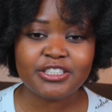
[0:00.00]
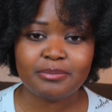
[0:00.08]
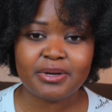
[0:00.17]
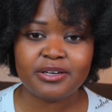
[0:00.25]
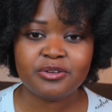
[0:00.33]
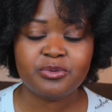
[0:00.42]

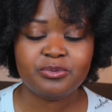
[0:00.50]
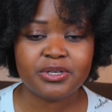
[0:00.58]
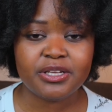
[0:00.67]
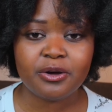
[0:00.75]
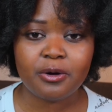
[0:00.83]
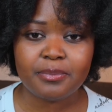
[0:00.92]
German
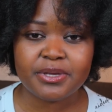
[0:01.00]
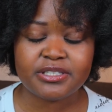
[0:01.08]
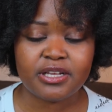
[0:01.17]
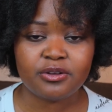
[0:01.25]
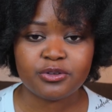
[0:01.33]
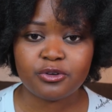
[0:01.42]
really opens
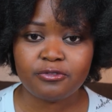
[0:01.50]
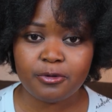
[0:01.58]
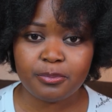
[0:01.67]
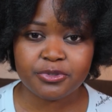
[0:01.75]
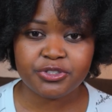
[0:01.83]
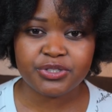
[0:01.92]
a lot of
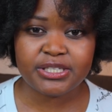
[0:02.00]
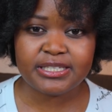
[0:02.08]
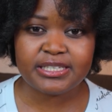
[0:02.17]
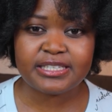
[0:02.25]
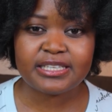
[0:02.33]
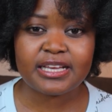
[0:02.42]

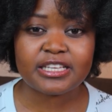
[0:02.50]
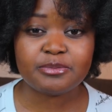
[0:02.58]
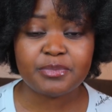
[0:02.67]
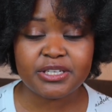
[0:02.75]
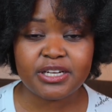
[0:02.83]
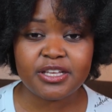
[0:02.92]
opportunities,
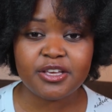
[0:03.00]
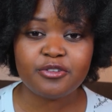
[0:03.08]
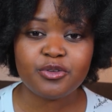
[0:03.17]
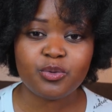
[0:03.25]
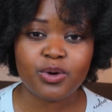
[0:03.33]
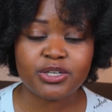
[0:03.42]
especially
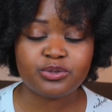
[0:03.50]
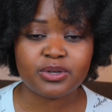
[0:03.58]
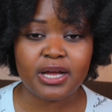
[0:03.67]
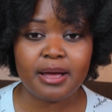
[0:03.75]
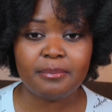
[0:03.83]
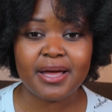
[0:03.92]
if you want to
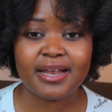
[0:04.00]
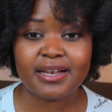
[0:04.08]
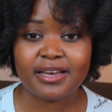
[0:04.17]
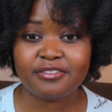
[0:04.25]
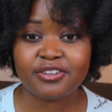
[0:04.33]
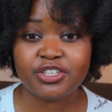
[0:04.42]
come and
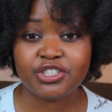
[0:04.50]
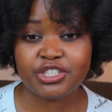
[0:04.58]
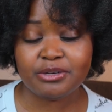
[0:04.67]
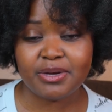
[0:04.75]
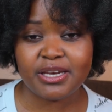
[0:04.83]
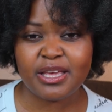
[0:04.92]
live in
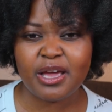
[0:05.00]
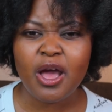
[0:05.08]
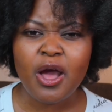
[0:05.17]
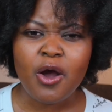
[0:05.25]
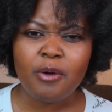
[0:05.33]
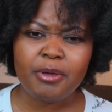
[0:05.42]
Germany
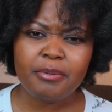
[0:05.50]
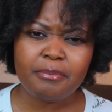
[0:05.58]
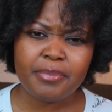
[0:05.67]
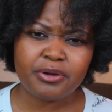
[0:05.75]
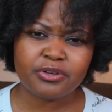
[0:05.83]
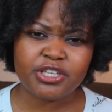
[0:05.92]
or maybe
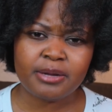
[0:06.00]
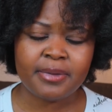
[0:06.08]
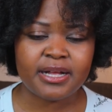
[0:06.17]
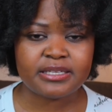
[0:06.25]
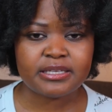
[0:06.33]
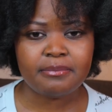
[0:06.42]
Belgium
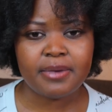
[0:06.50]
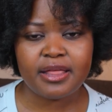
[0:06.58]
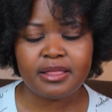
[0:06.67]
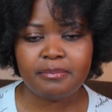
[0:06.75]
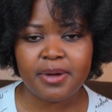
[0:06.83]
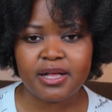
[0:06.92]
and some
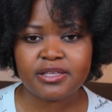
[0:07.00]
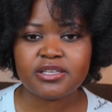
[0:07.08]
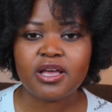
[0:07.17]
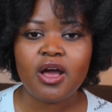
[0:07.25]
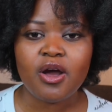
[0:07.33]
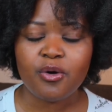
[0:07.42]
other
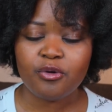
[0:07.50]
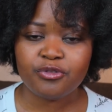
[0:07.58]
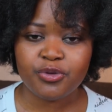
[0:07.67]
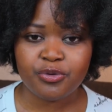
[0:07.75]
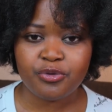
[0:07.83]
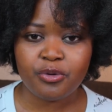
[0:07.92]
parts of
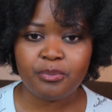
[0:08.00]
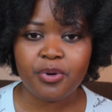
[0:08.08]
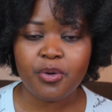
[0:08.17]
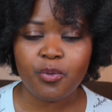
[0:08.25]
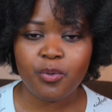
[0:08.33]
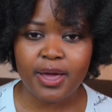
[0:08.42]
Europe
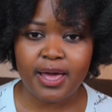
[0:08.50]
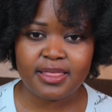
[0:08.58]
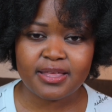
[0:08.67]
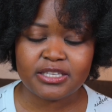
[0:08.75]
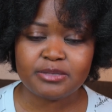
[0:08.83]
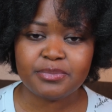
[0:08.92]
where
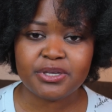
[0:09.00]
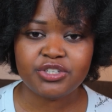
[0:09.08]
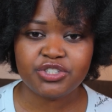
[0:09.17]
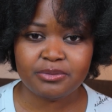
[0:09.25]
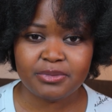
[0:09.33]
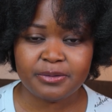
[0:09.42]
they speak
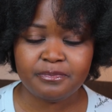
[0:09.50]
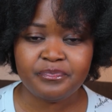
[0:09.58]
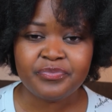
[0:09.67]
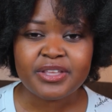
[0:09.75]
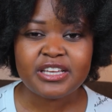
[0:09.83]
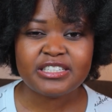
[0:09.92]
German.
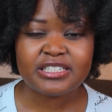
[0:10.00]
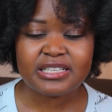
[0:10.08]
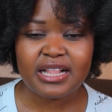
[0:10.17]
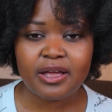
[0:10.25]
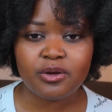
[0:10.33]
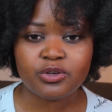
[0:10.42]
It's just
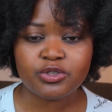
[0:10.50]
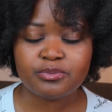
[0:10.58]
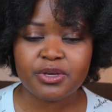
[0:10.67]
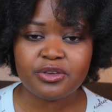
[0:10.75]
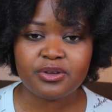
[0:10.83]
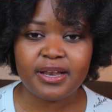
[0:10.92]
like going to
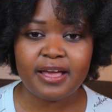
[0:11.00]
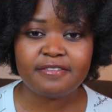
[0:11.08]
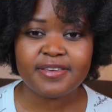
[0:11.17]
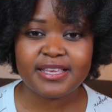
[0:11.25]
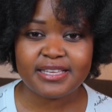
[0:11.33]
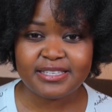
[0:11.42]
make your
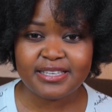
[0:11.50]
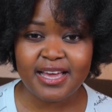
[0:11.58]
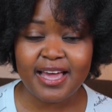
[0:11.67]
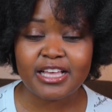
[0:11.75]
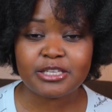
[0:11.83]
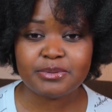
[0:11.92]
life
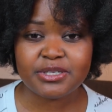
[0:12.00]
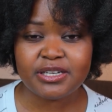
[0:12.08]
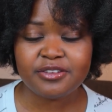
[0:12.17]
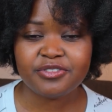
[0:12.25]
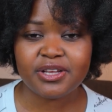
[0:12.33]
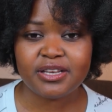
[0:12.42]
easier,
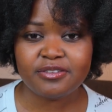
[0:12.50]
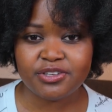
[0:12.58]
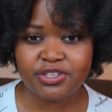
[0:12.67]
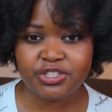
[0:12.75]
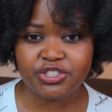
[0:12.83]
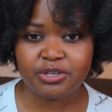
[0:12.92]
especially if you're
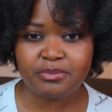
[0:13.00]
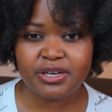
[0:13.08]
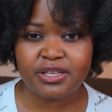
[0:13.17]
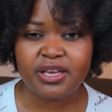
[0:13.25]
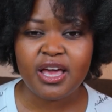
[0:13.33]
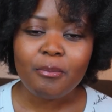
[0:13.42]
living in
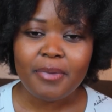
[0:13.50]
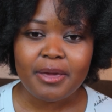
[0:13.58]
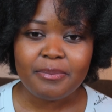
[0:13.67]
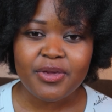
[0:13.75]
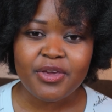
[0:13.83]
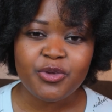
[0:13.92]
Germany. Or
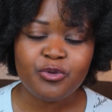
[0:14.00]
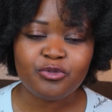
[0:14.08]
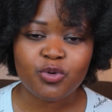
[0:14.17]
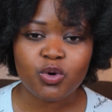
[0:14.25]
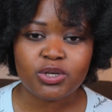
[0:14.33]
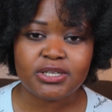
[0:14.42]
maybe you've
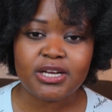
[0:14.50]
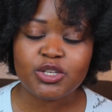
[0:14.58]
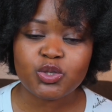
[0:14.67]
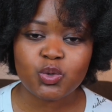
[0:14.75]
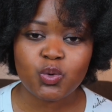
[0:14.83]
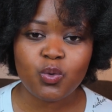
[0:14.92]
got
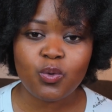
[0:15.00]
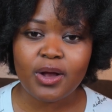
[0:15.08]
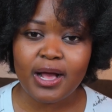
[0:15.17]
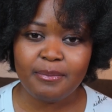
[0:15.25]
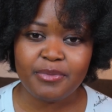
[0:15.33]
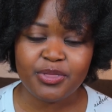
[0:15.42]
school
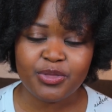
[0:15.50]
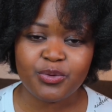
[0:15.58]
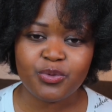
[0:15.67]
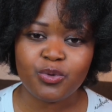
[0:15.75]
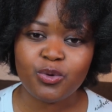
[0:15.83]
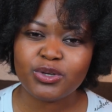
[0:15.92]
coming
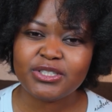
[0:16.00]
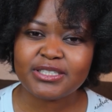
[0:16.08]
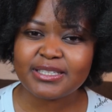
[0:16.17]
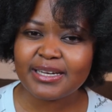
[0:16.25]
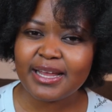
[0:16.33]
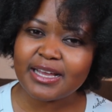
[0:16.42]
through or
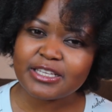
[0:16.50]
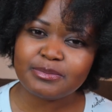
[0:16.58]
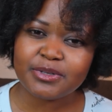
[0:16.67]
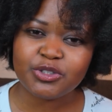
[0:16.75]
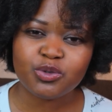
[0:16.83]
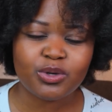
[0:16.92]
just an
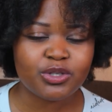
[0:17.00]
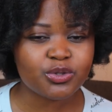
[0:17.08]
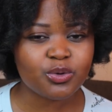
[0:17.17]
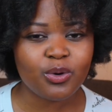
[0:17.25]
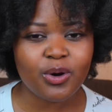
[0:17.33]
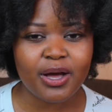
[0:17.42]
expert, you want to
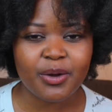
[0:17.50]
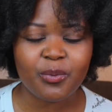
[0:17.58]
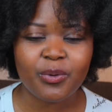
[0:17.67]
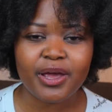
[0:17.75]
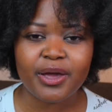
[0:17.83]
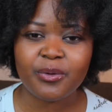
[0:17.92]
go and
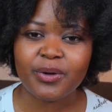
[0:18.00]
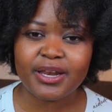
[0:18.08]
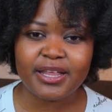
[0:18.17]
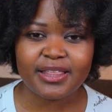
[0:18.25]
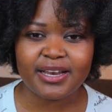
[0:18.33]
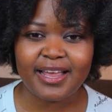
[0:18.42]
work or
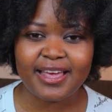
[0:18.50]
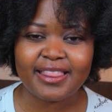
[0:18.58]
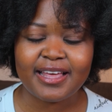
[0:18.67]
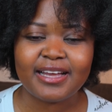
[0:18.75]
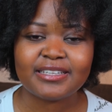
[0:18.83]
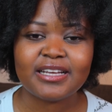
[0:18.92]
anything like
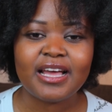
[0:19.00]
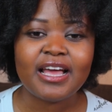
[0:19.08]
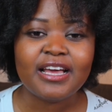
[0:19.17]
that.